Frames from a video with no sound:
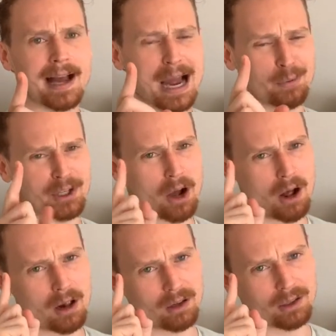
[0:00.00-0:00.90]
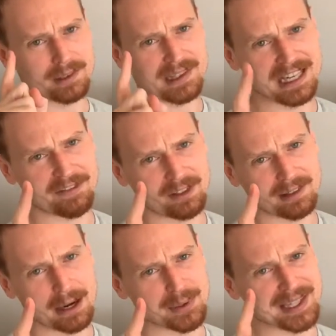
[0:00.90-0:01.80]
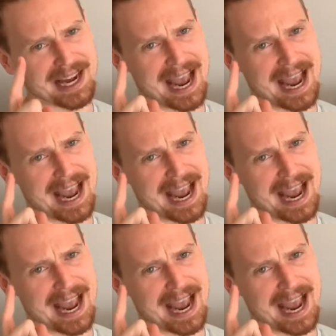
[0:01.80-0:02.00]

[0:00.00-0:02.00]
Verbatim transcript: I would call Steven. I would say,